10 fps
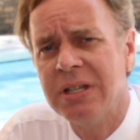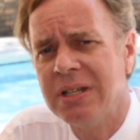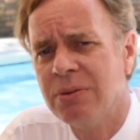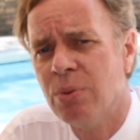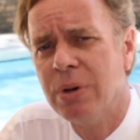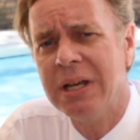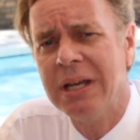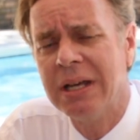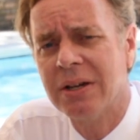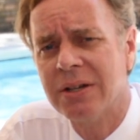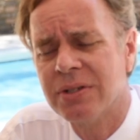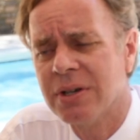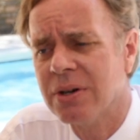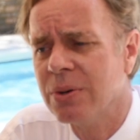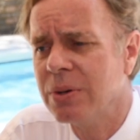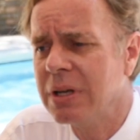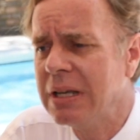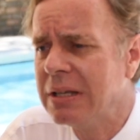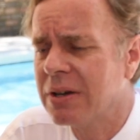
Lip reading: He did reading on his own. He